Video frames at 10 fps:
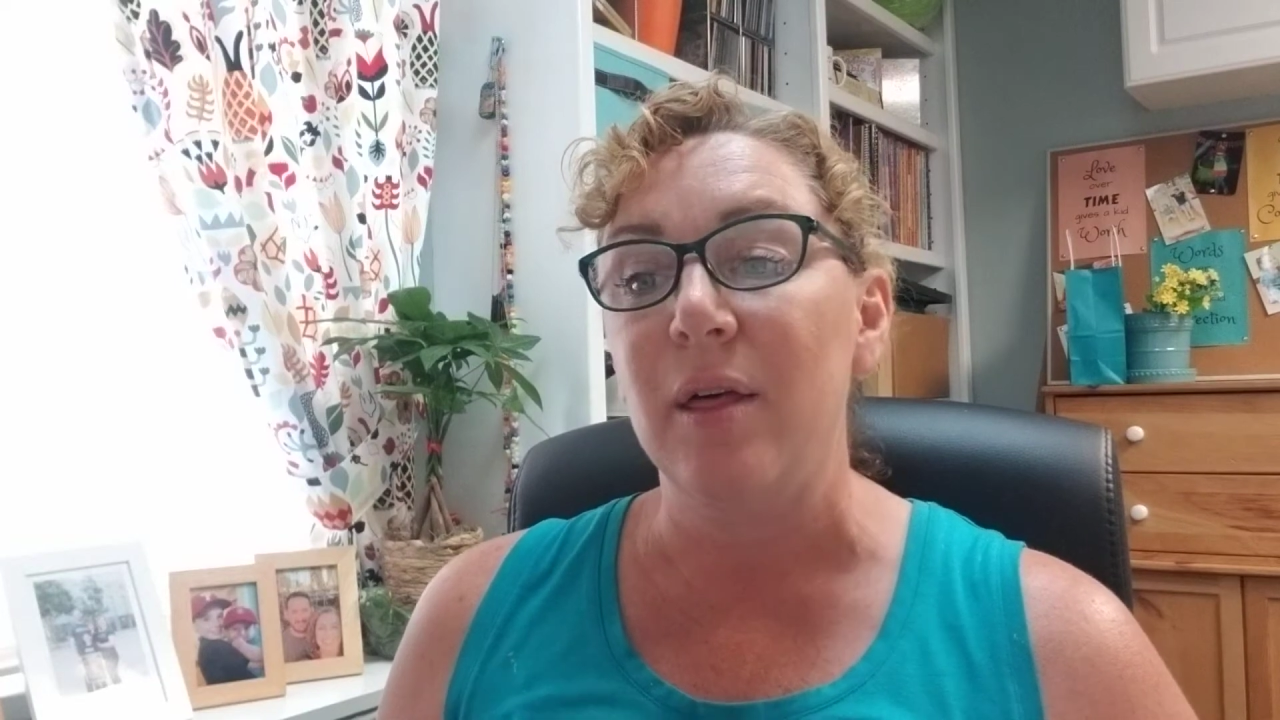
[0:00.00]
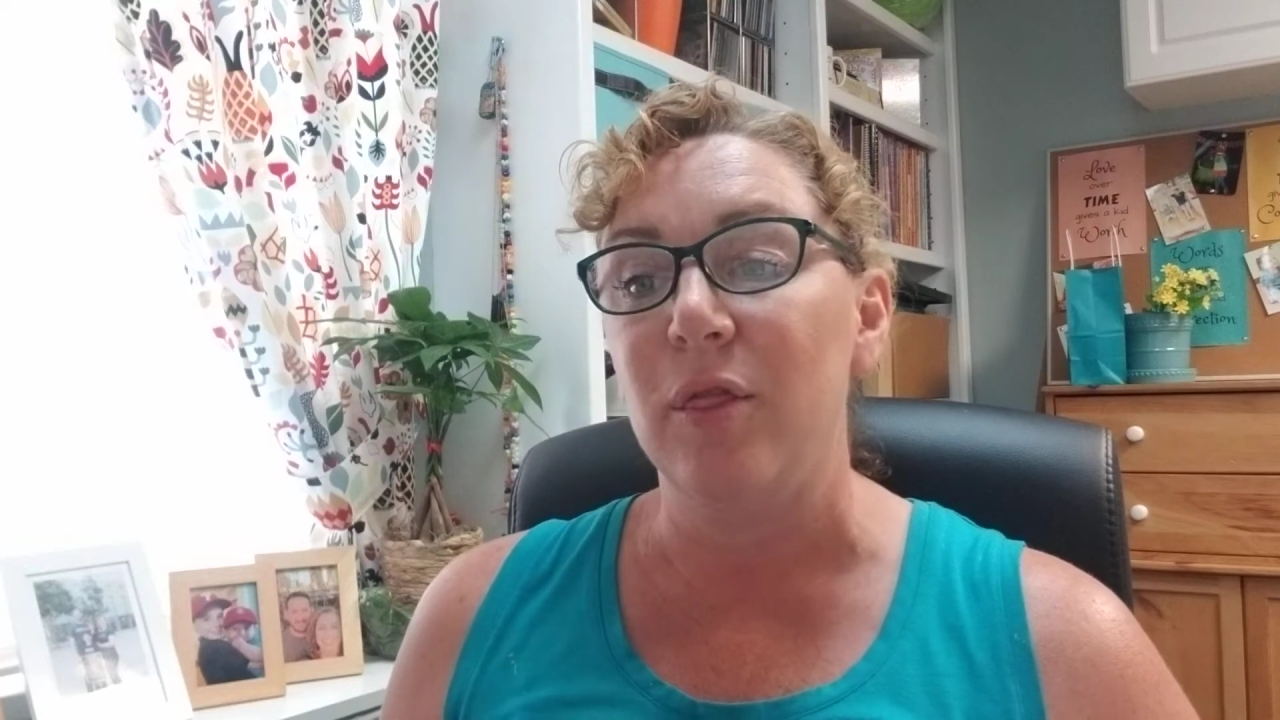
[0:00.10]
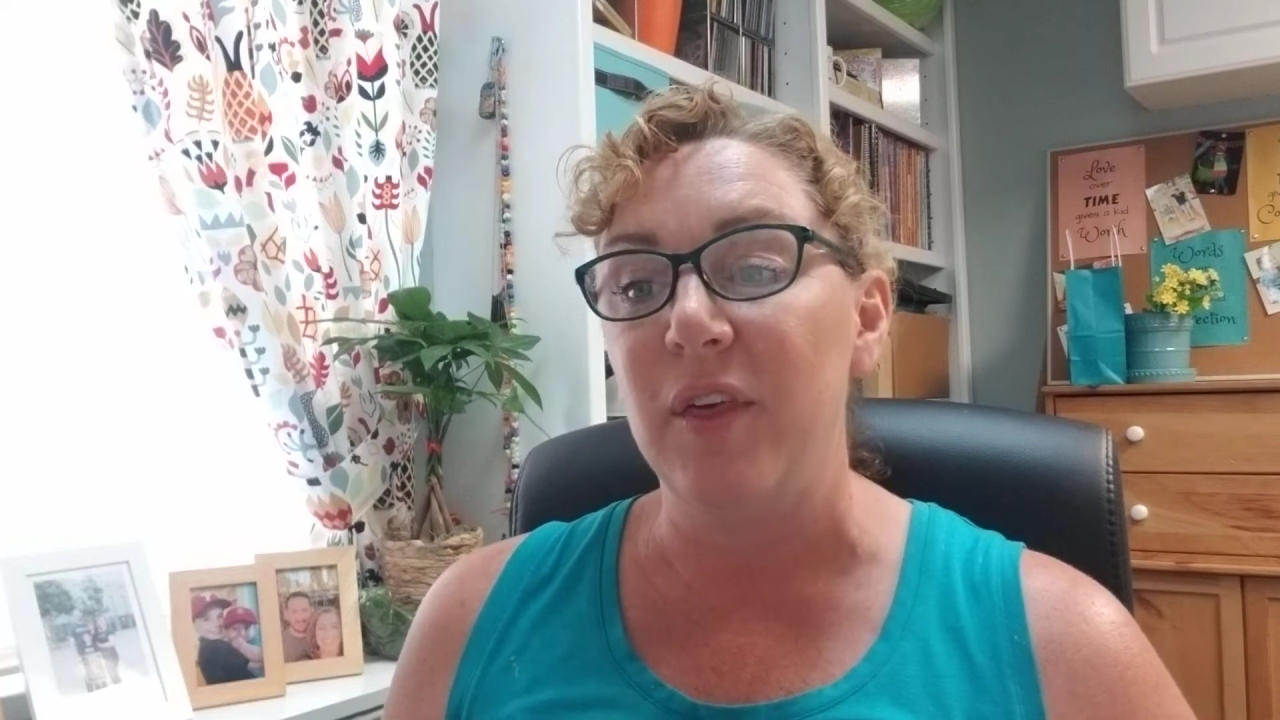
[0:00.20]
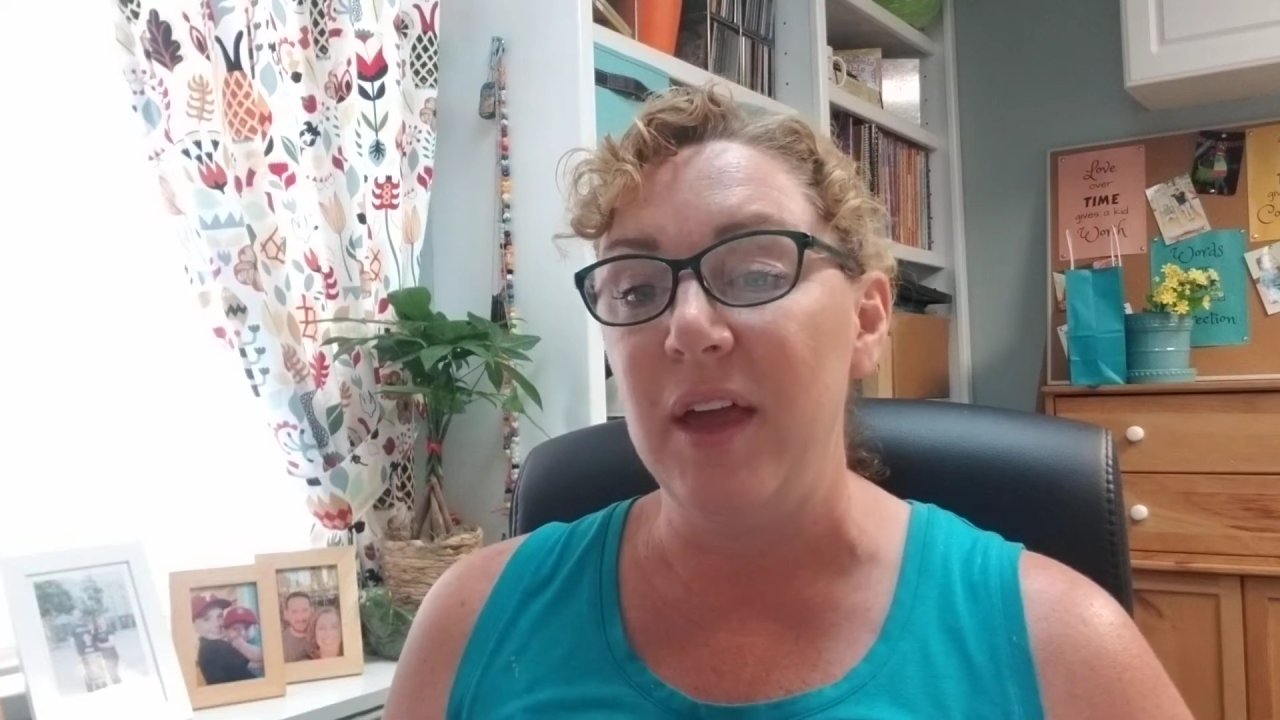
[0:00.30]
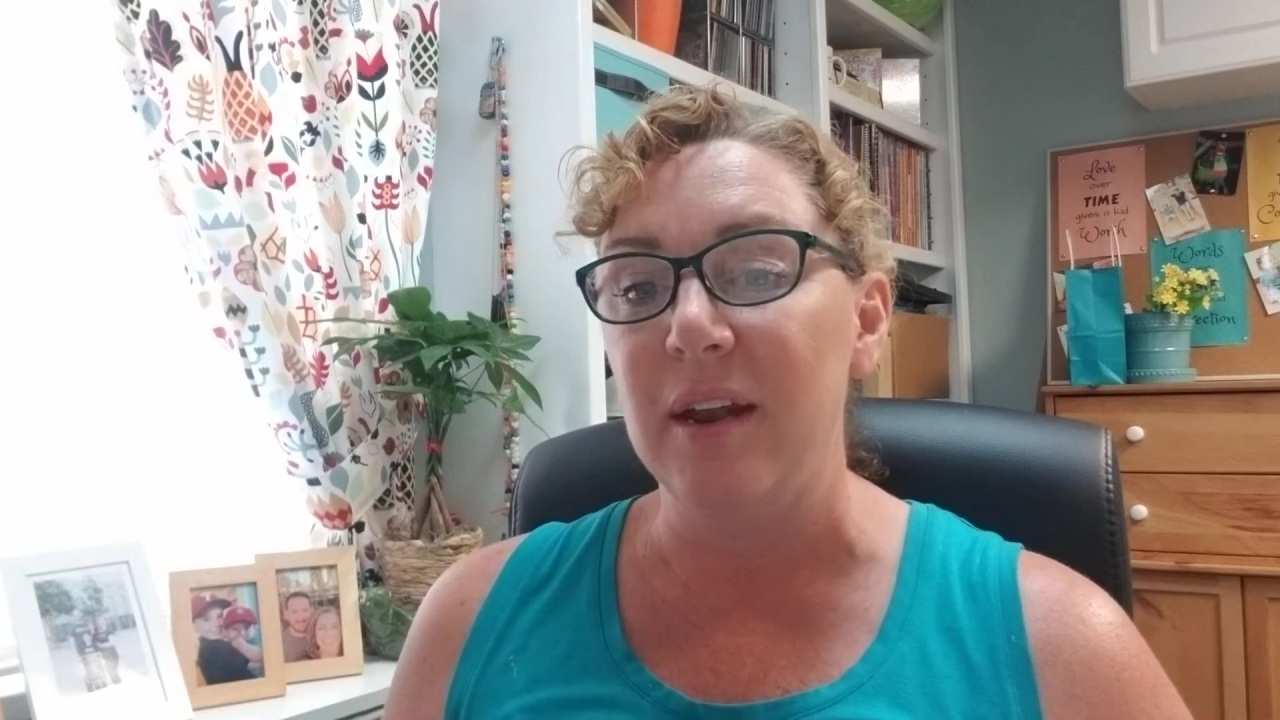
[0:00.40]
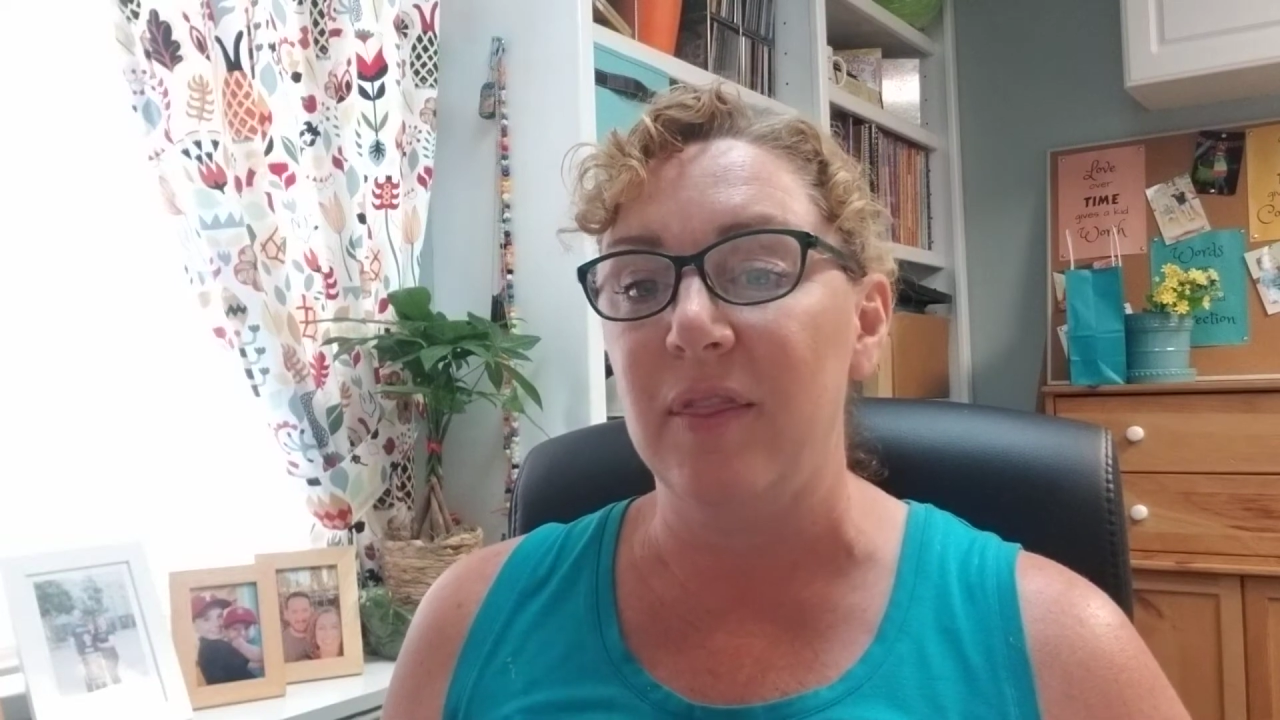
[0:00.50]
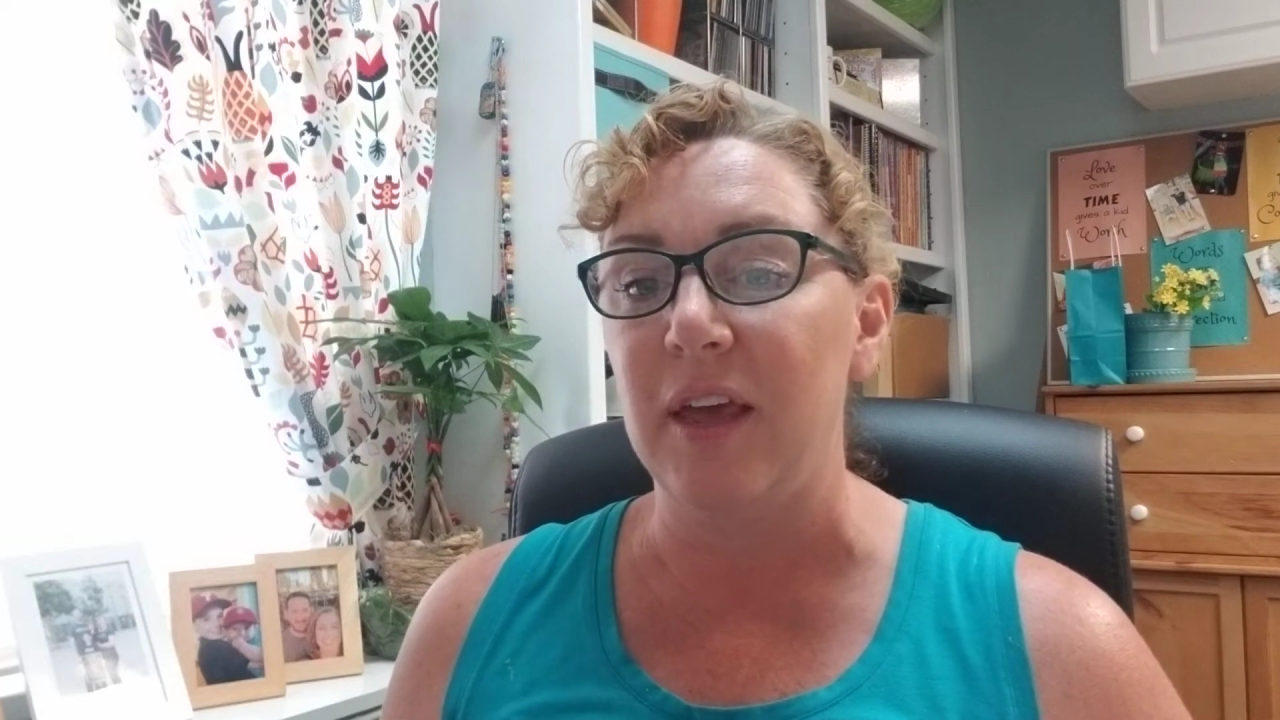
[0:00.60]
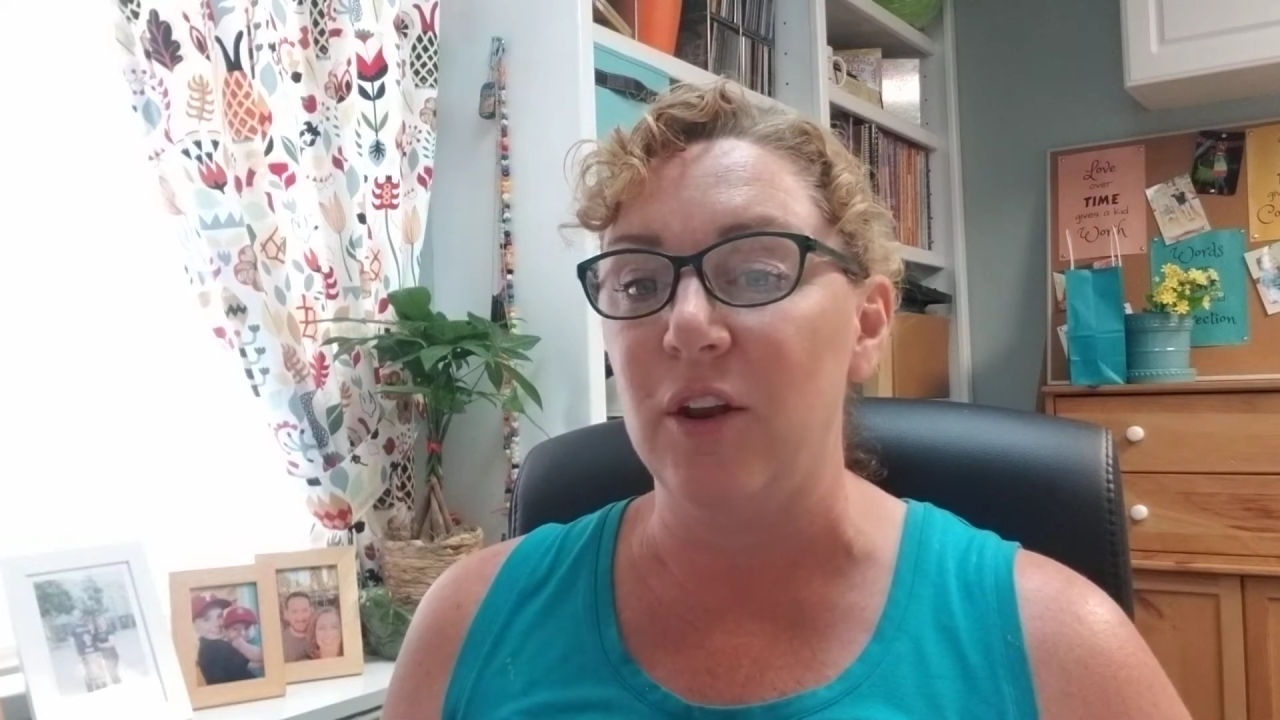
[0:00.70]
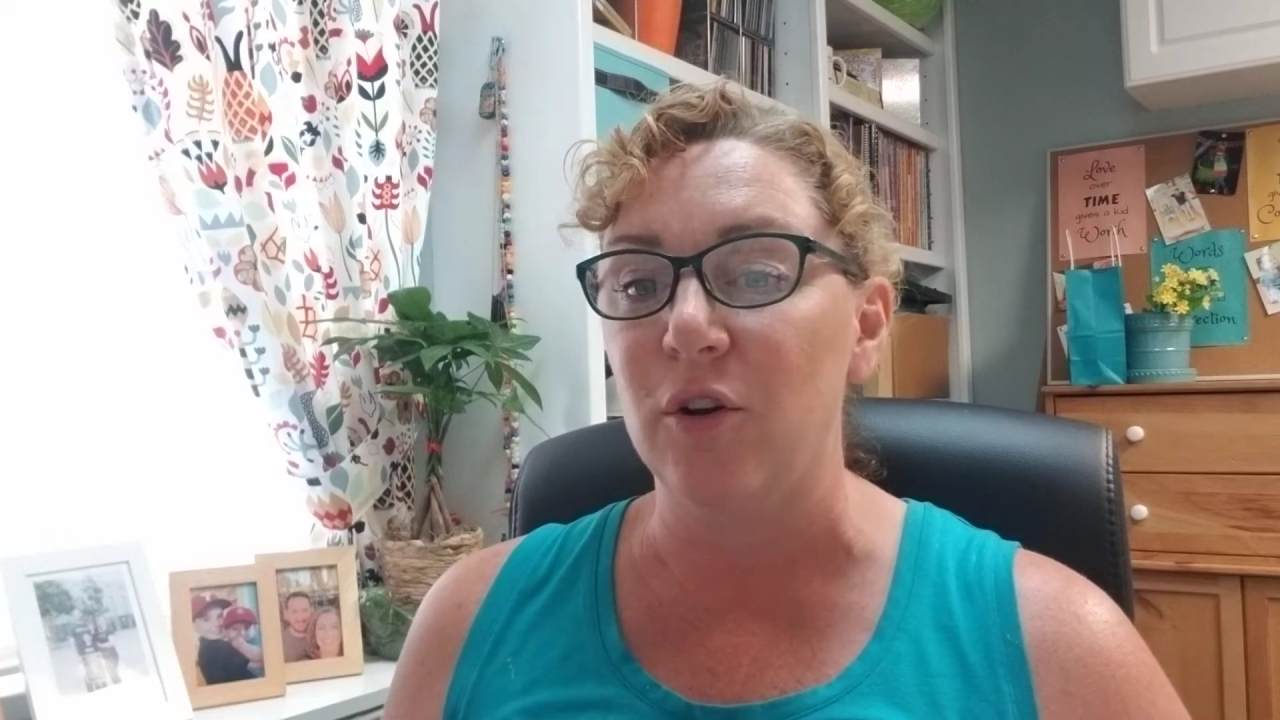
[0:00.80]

Then they can